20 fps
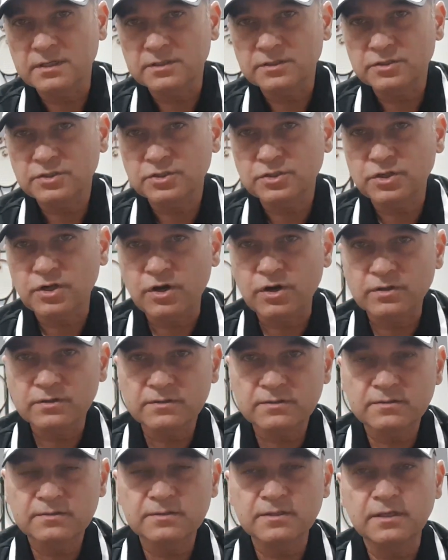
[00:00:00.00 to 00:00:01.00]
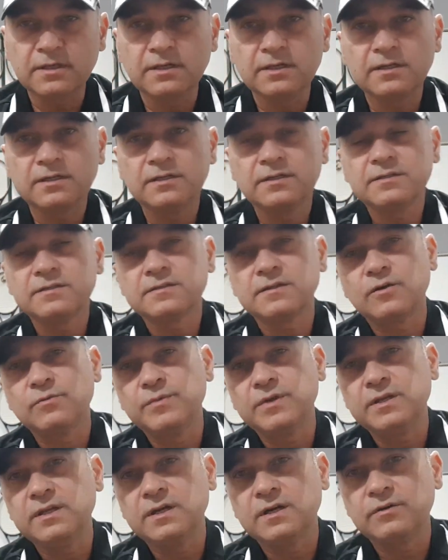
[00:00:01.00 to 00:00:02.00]
shot skills, how
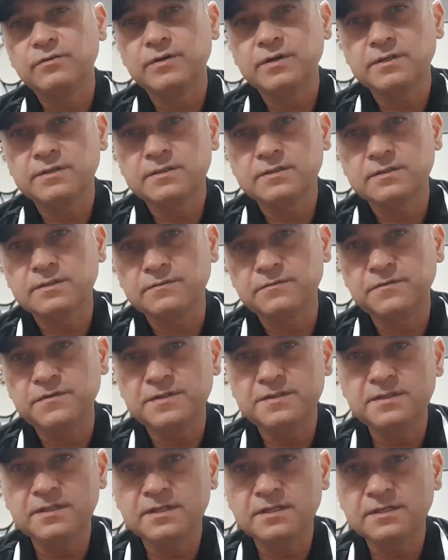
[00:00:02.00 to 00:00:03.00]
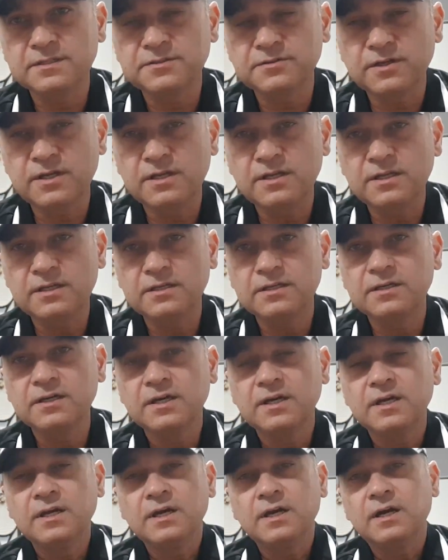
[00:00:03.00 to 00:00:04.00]
many hours of physical training,
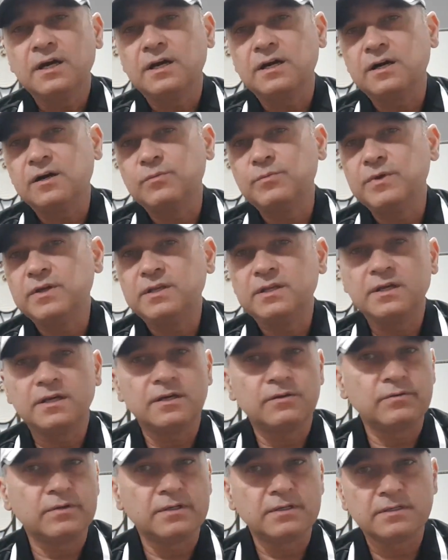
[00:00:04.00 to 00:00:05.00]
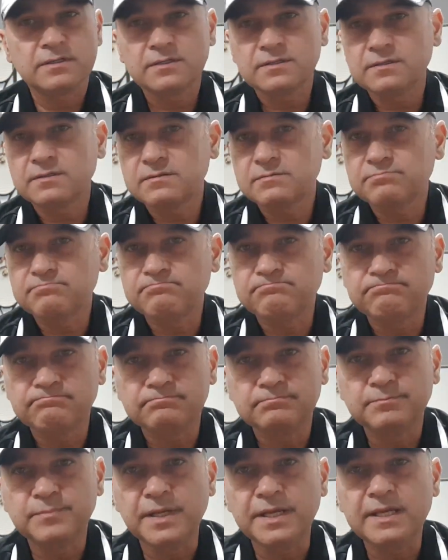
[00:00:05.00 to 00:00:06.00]
how many hours
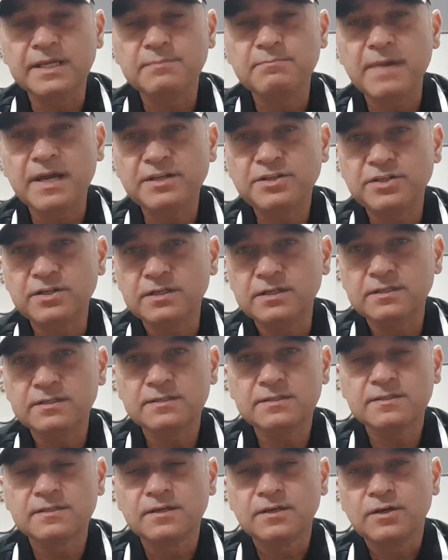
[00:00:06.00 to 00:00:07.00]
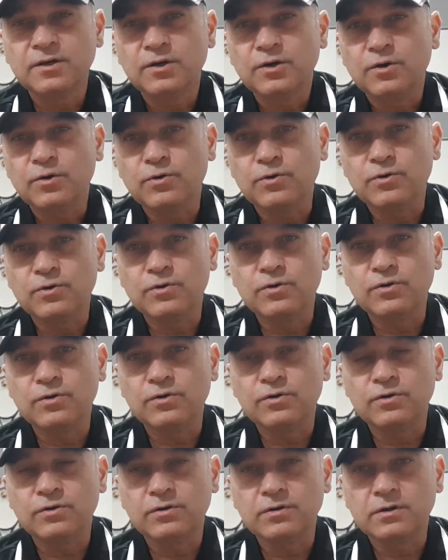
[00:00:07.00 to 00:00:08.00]
playing matches,
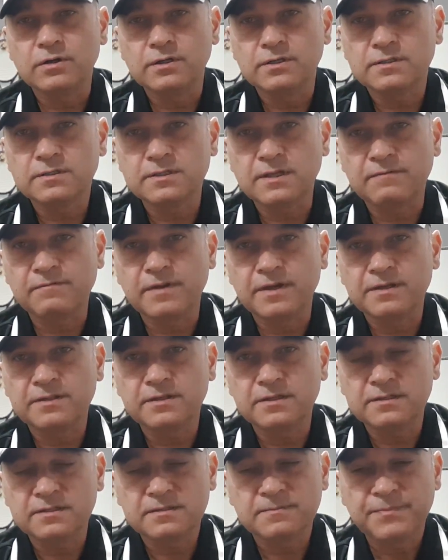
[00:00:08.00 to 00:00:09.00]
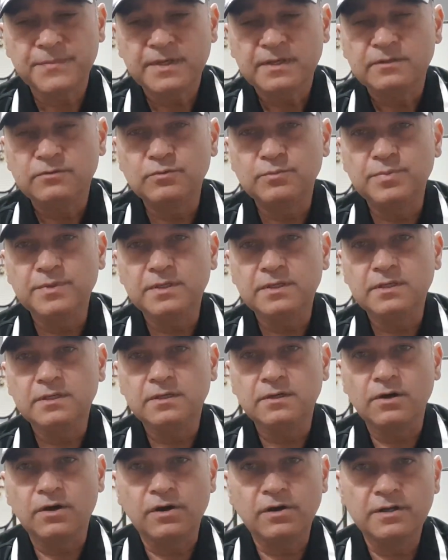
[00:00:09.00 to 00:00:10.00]
or stuff like this. To
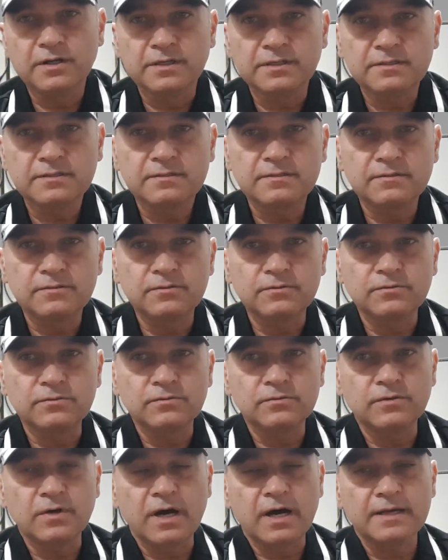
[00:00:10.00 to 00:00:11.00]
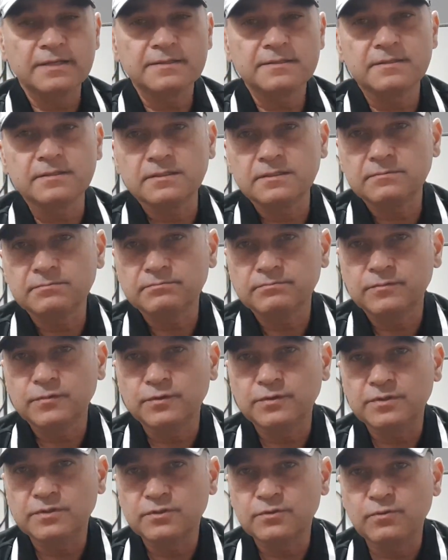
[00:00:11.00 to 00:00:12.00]
be honest, to answer to
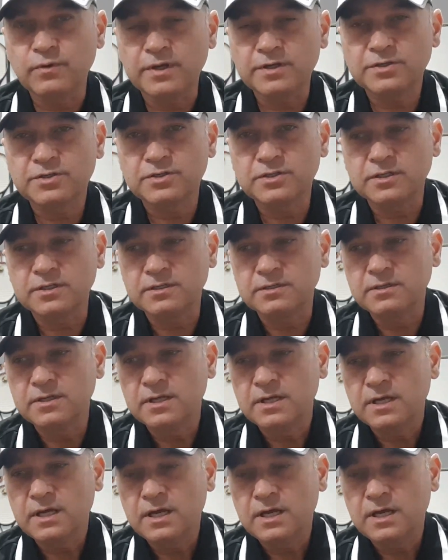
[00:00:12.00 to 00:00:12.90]
this question